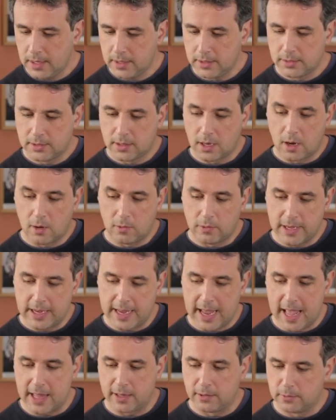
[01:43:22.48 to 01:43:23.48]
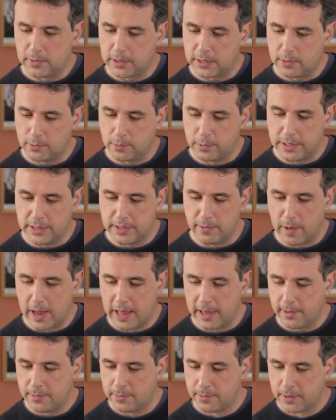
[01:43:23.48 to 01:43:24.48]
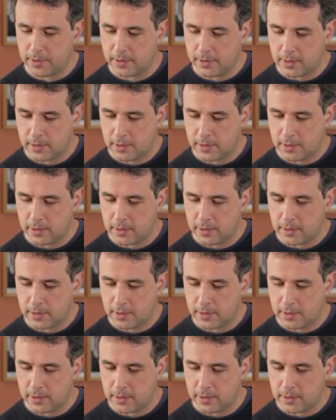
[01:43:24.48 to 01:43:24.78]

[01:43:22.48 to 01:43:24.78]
So again, we develop.